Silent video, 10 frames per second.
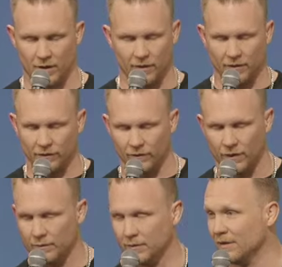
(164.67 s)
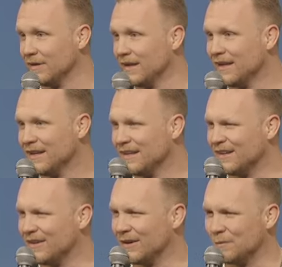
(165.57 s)
I'm out of this thing, man.
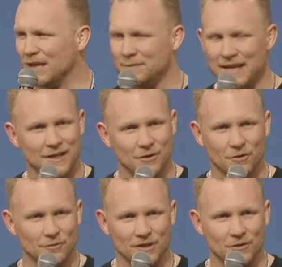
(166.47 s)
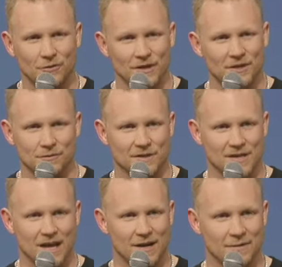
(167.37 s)
You know, I'm like, man, you don't, you don't get to
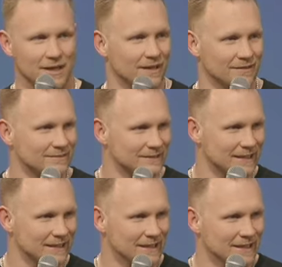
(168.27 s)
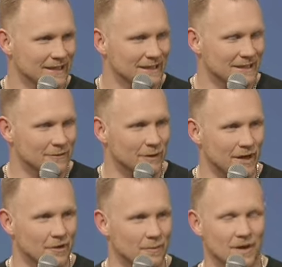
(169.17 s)
retire, man.
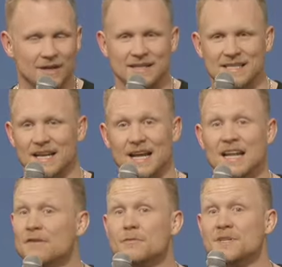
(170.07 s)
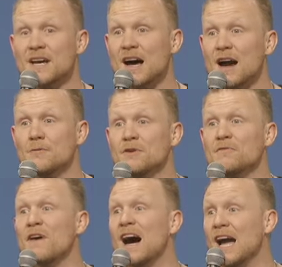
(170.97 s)
Reinhard Bonnke said, I never retire, I
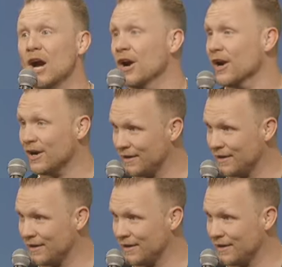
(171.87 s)
refire.